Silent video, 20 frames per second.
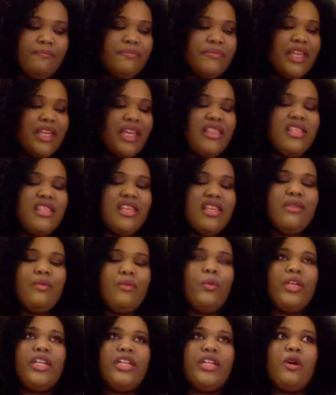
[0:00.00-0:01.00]
And then
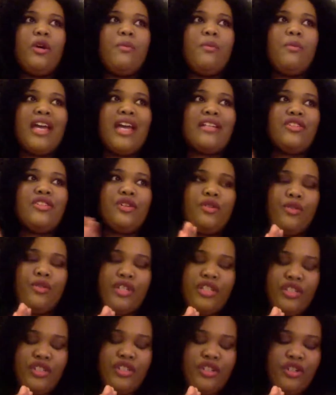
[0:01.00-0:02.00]
we go back to
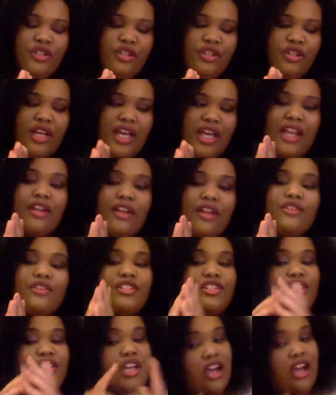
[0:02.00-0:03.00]
Crystal and her
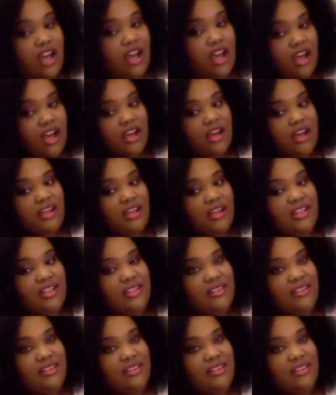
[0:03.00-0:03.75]
dog